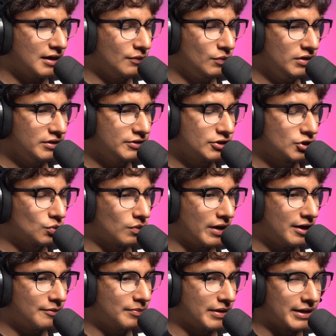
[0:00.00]
I really just
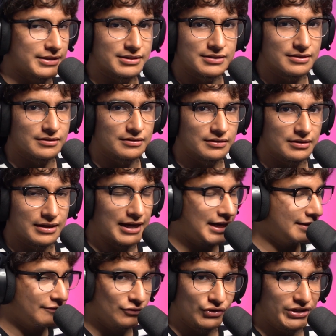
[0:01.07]
ran past
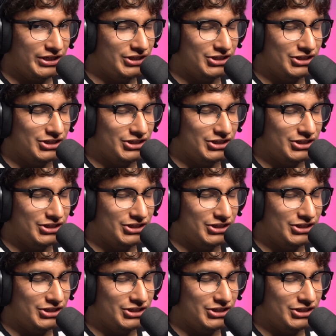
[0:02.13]
Every